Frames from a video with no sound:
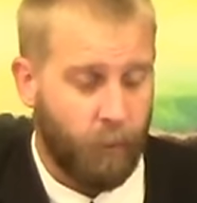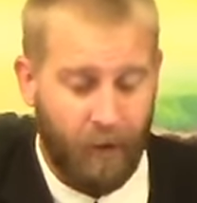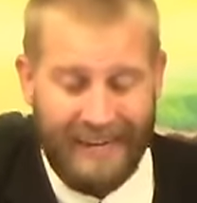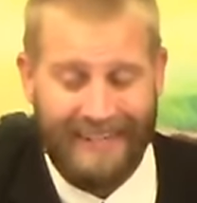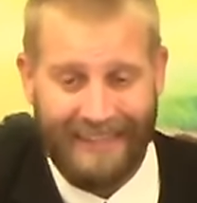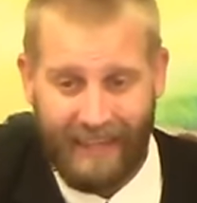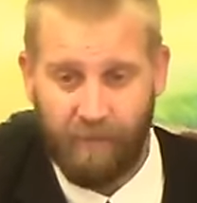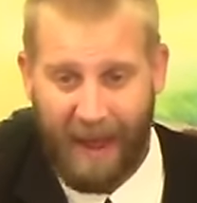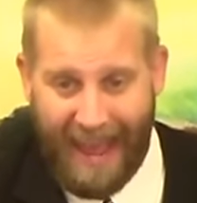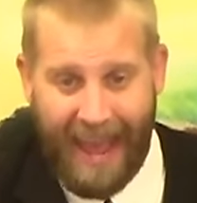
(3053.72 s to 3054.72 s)
We need to
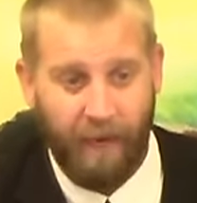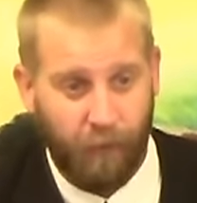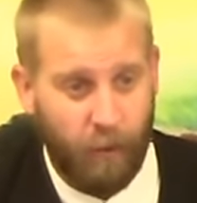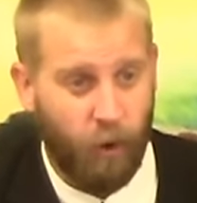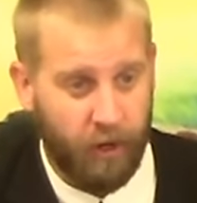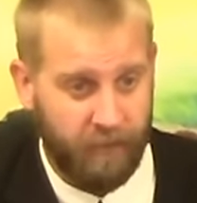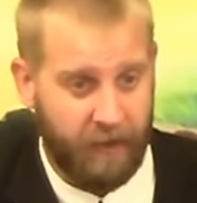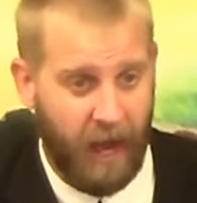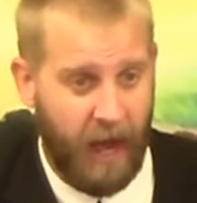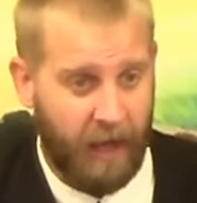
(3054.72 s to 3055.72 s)
live by every word
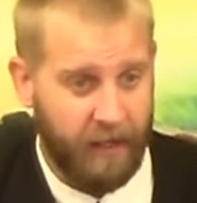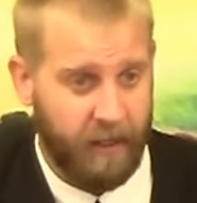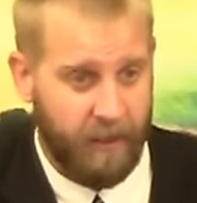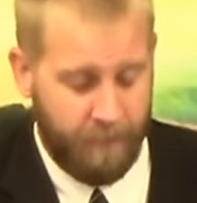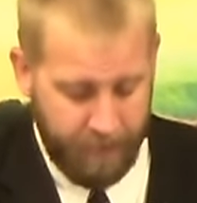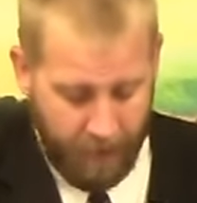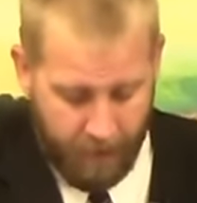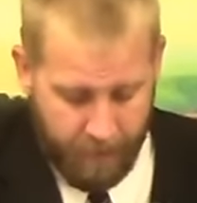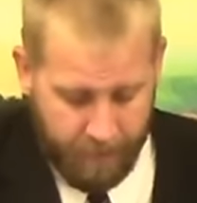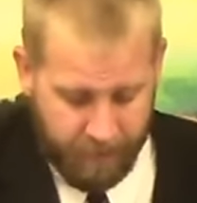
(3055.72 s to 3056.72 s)
of God.
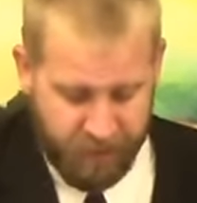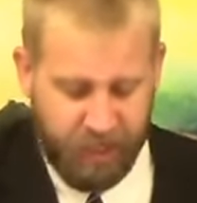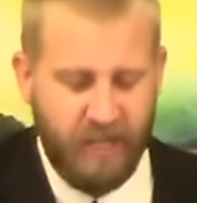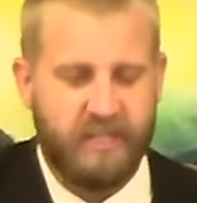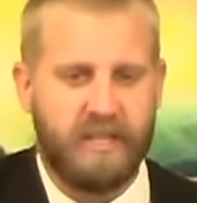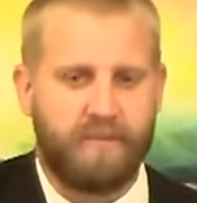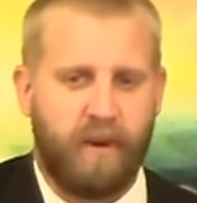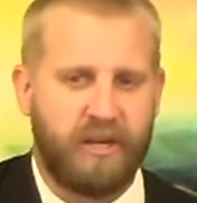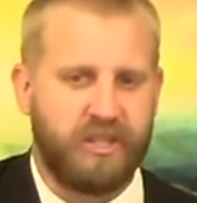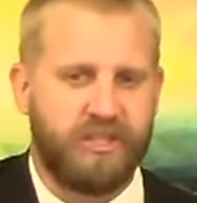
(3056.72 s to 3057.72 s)
Just as
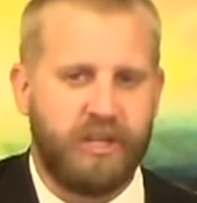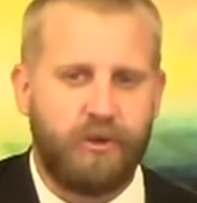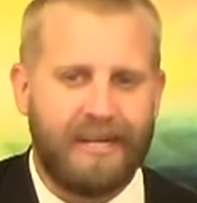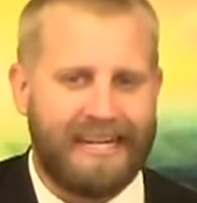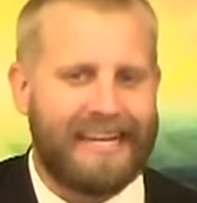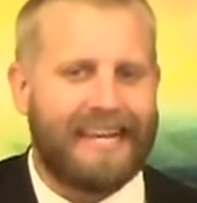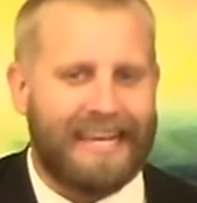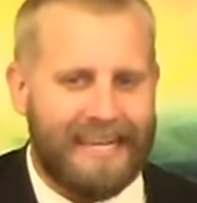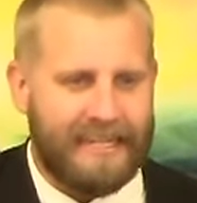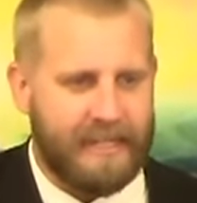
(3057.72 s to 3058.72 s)
much as you need
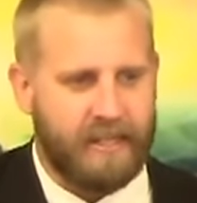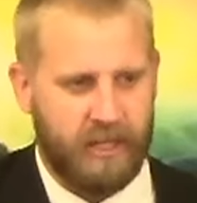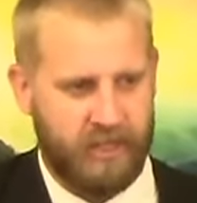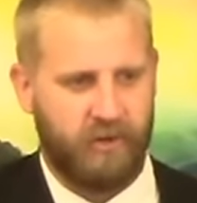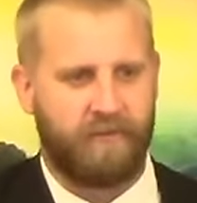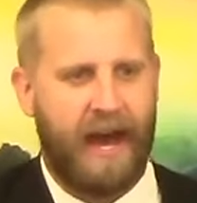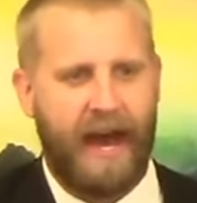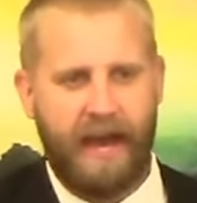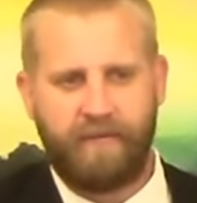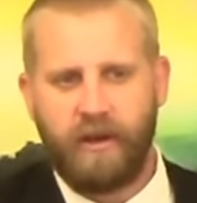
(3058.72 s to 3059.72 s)
to eat to
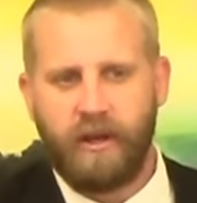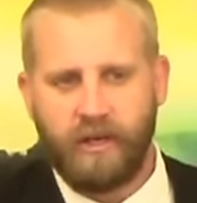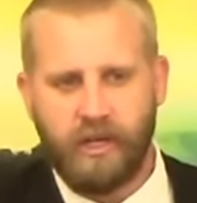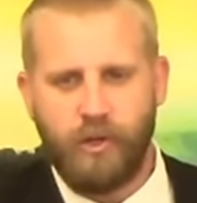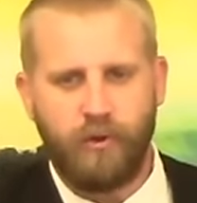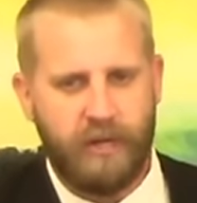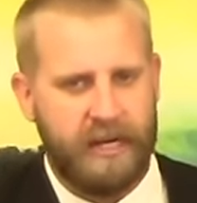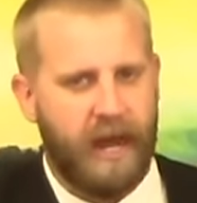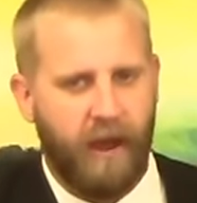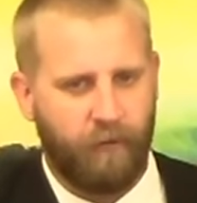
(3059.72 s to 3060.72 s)
survive, you
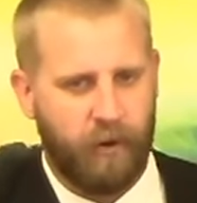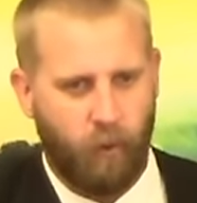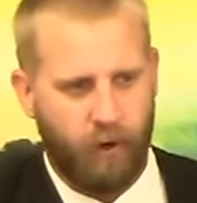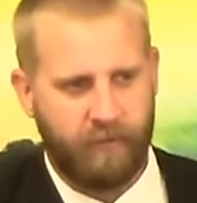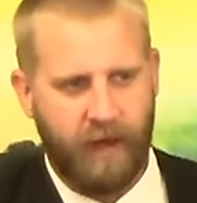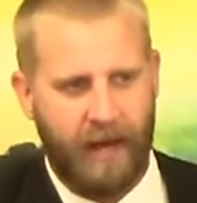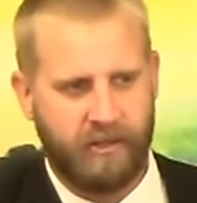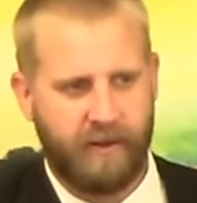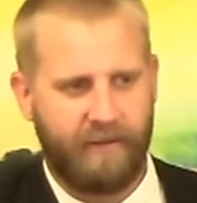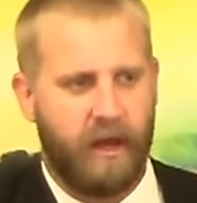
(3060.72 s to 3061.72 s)
need every word of God
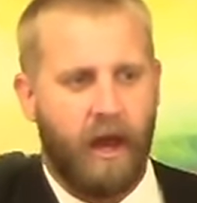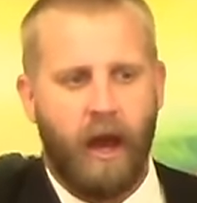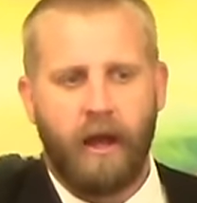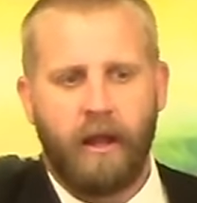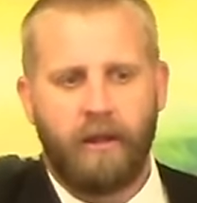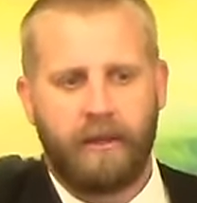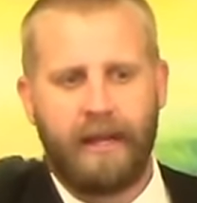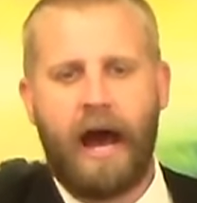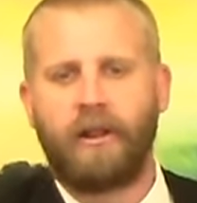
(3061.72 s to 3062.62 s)
to survive. Then I'll